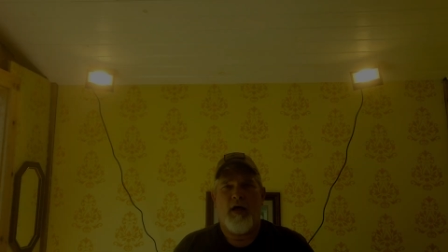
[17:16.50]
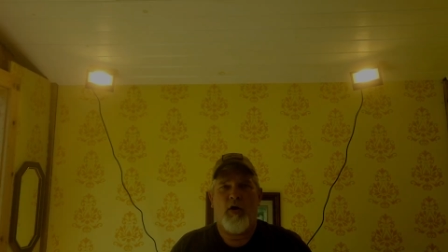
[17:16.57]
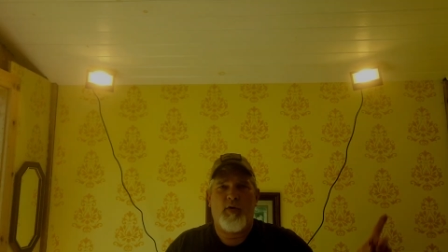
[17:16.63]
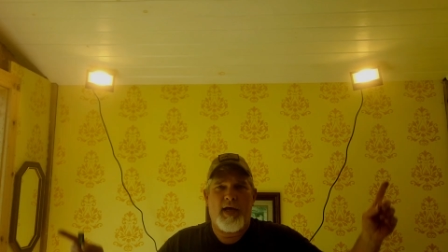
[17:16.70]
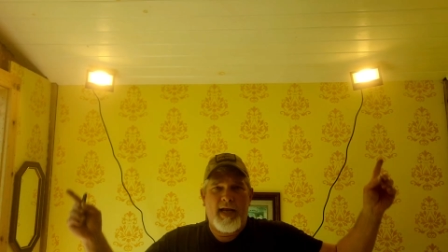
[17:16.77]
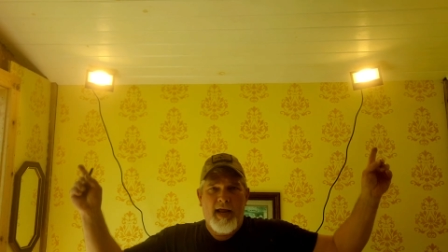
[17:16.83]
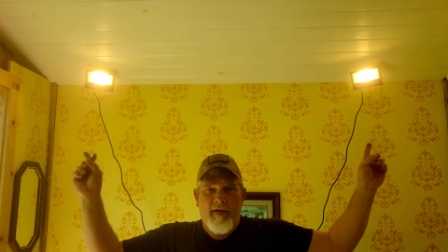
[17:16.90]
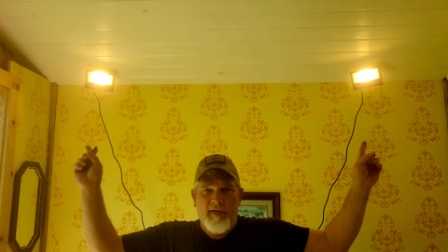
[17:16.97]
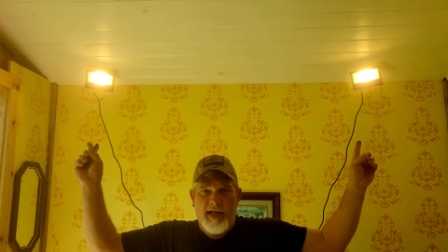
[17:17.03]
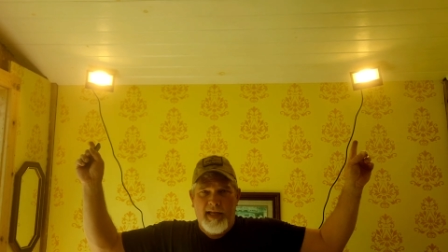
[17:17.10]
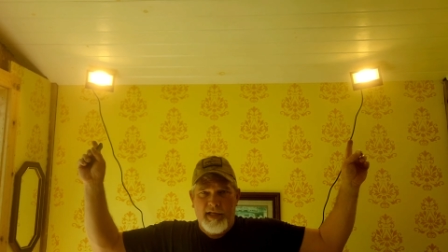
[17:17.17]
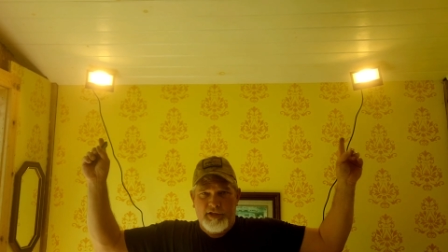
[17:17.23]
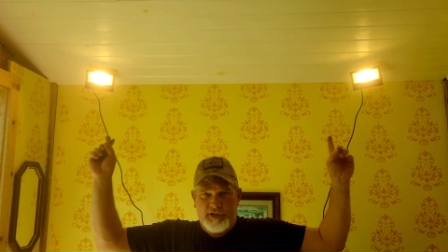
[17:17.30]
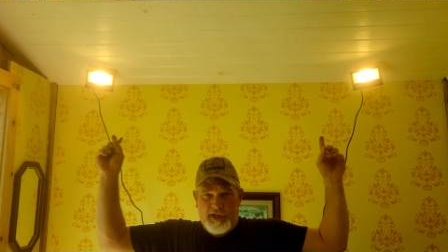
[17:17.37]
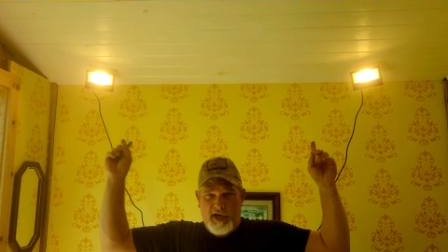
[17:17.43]
Okay, now
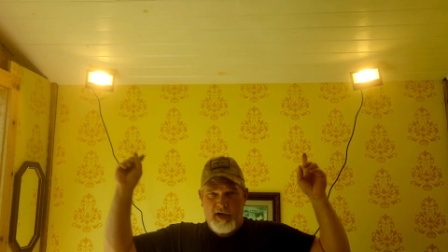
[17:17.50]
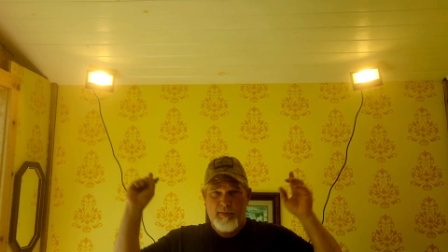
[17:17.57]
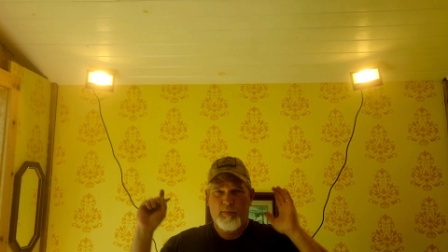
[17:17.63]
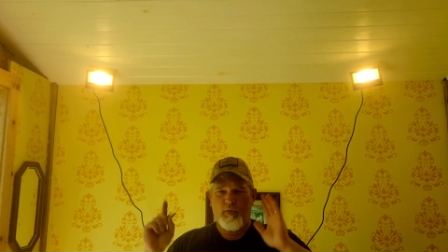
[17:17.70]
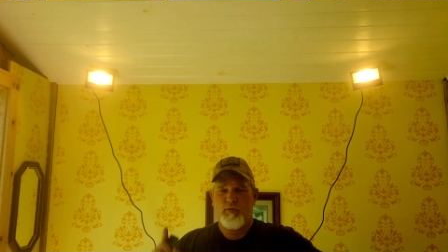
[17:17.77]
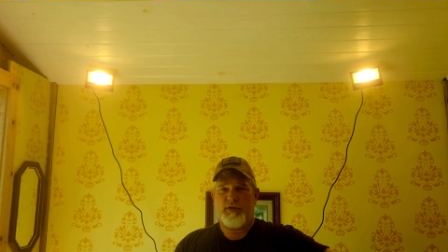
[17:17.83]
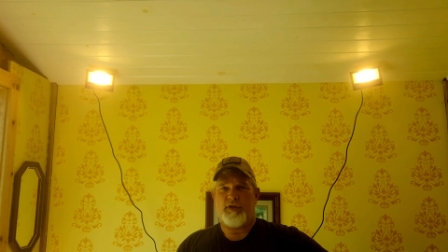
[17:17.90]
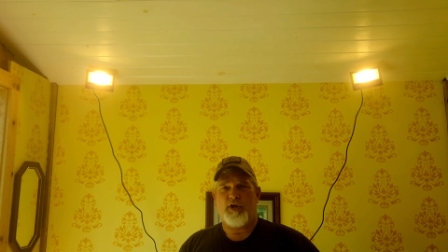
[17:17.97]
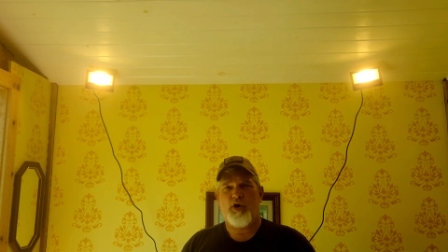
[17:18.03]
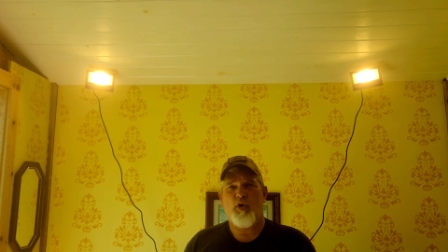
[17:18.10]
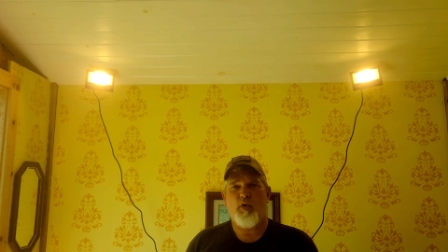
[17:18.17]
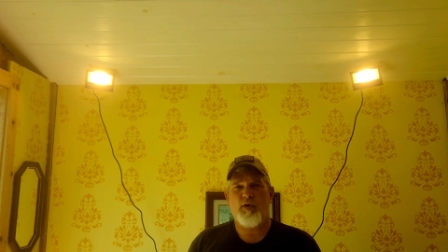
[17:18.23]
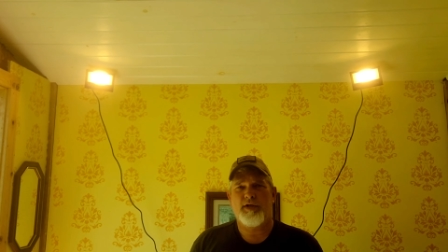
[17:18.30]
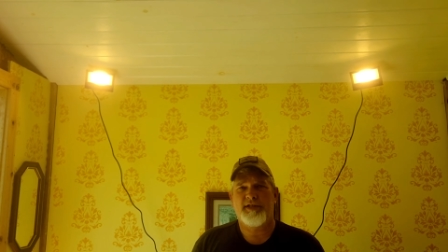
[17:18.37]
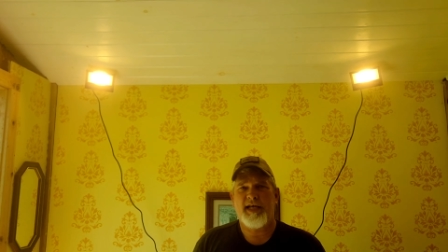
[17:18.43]
that looks terrible with the
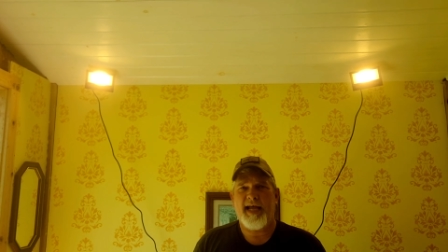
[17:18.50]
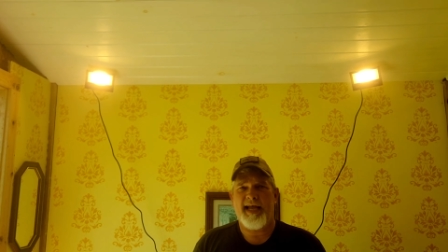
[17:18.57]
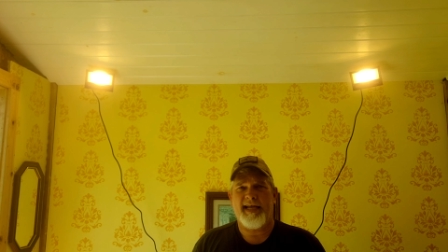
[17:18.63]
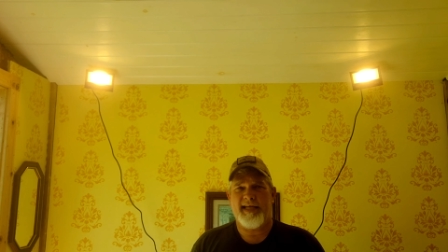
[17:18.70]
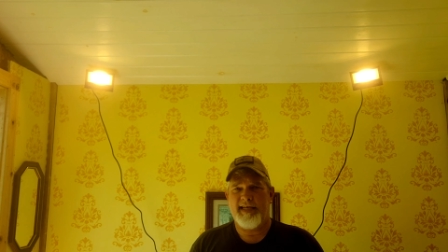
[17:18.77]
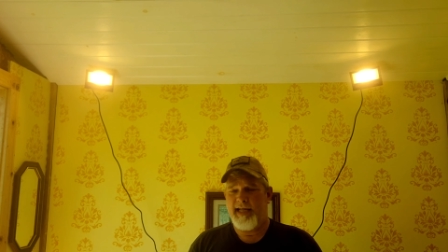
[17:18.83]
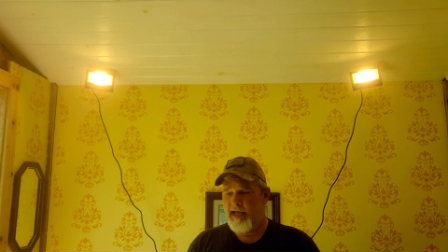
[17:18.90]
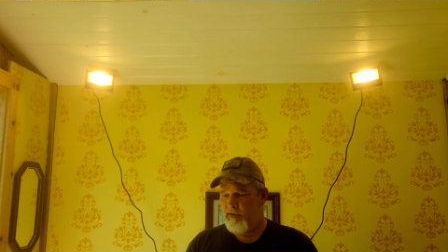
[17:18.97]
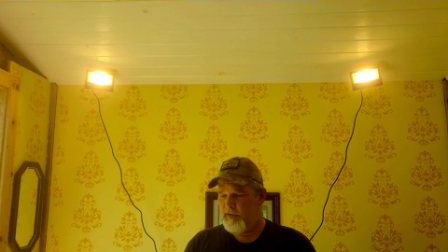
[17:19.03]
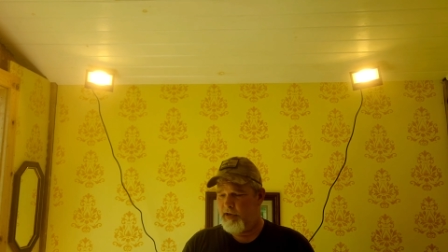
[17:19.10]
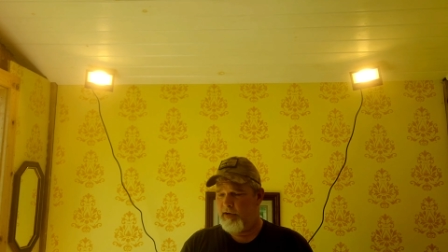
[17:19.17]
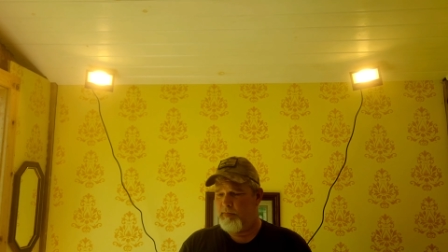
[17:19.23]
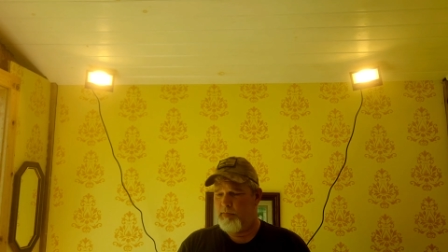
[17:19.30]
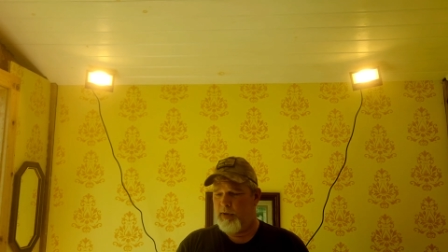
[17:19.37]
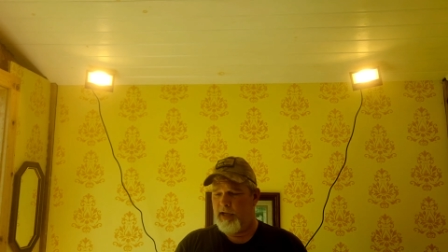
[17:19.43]
cords hanging down
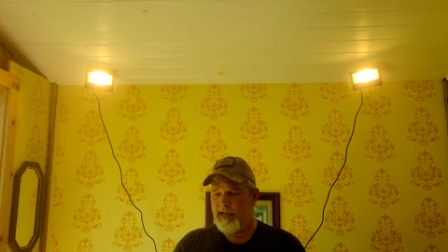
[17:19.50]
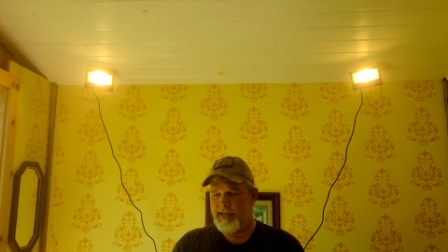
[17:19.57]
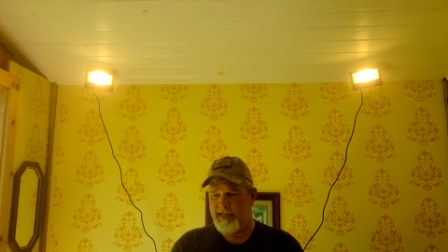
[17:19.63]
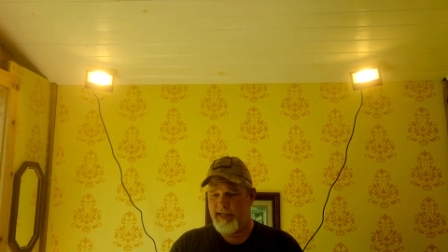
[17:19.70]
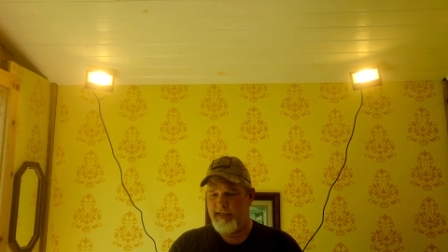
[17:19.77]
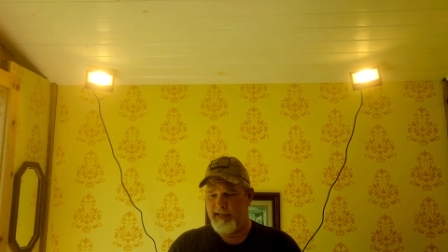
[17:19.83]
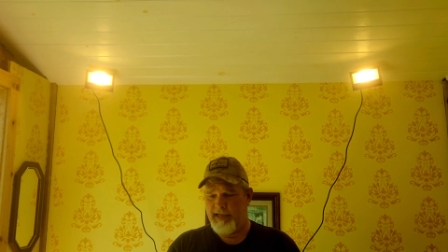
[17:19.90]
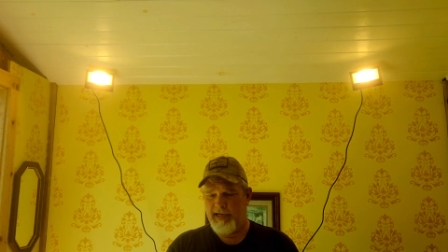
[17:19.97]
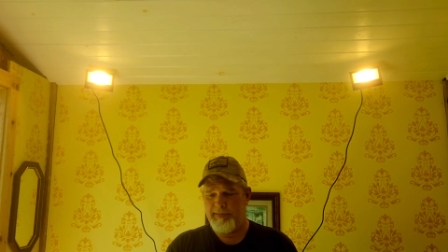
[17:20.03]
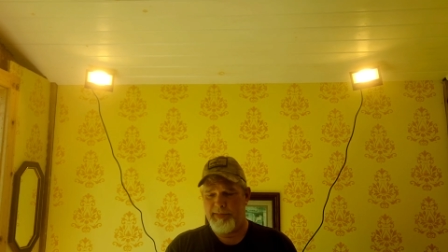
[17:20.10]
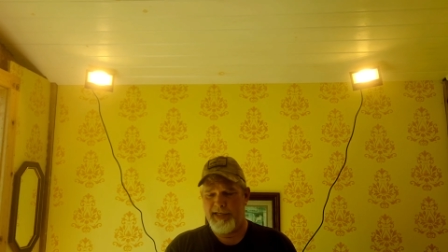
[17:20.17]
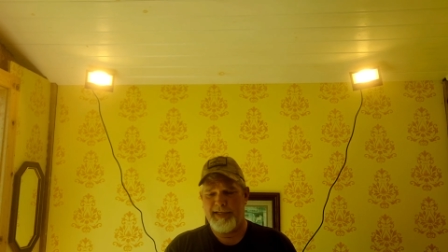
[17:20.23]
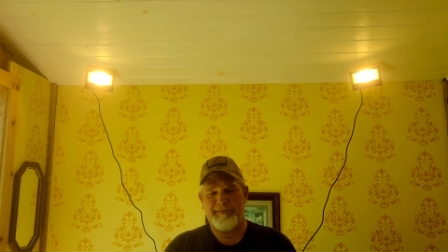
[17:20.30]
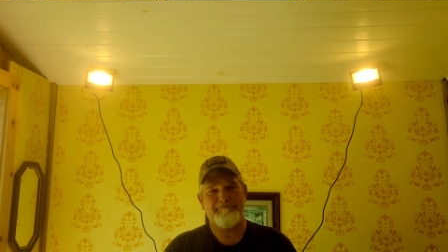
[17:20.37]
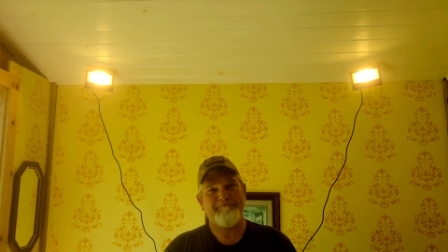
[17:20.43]
there, but I
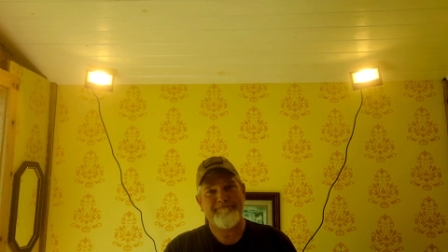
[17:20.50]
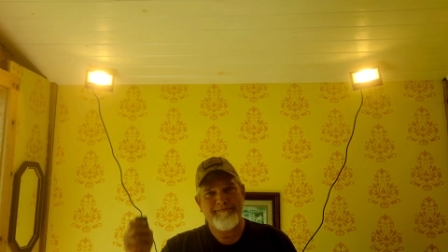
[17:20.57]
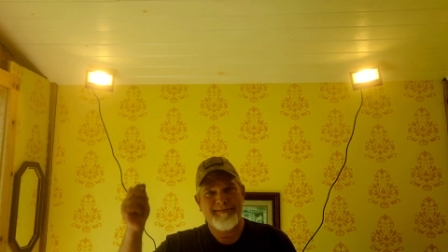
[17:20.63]
mean,